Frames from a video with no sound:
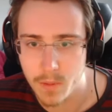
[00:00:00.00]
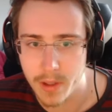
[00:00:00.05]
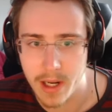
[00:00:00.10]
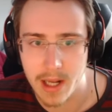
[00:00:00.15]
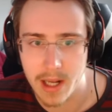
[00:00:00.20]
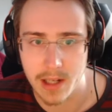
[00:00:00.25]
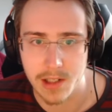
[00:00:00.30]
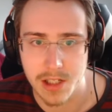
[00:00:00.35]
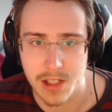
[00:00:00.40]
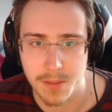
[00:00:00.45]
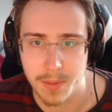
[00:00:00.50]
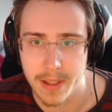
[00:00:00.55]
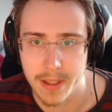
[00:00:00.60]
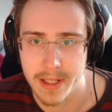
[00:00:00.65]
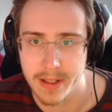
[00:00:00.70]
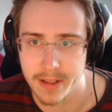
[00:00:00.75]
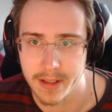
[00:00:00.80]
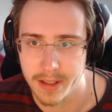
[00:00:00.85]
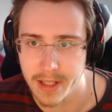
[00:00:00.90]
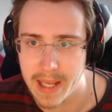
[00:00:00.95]
else
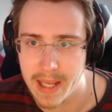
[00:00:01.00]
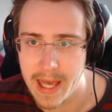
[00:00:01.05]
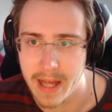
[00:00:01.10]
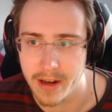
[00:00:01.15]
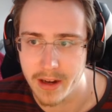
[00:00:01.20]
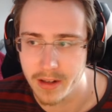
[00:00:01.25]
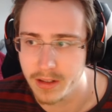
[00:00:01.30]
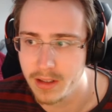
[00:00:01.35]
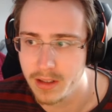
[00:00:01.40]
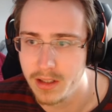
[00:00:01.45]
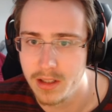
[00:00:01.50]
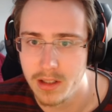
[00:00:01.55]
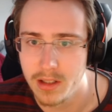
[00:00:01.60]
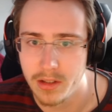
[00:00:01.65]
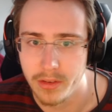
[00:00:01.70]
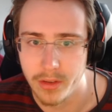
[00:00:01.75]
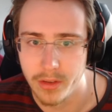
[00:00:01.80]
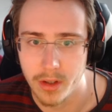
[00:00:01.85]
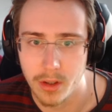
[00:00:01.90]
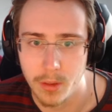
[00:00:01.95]
playing a Garen?
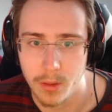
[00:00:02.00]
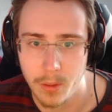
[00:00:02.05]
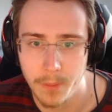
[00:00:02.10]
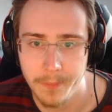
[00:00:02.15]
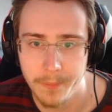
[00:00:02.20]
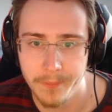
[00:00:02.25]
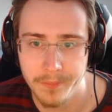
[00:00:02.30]
No.